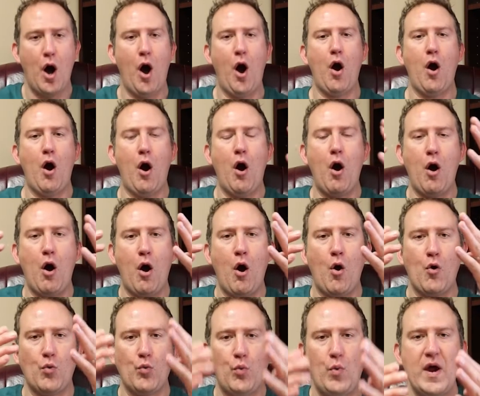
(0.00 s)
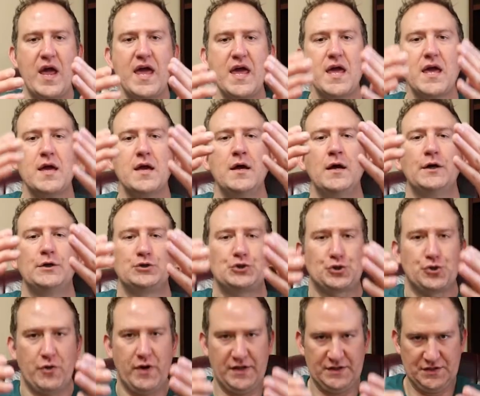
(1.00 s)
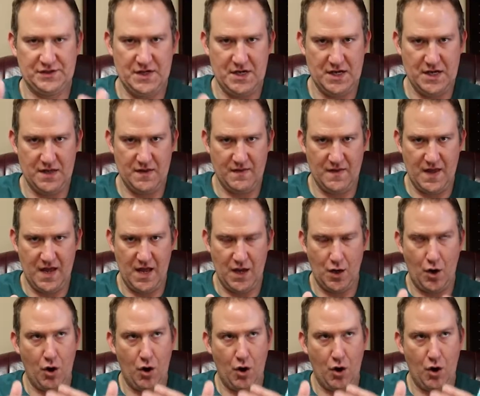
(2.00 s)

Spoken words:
Are we trusting in that?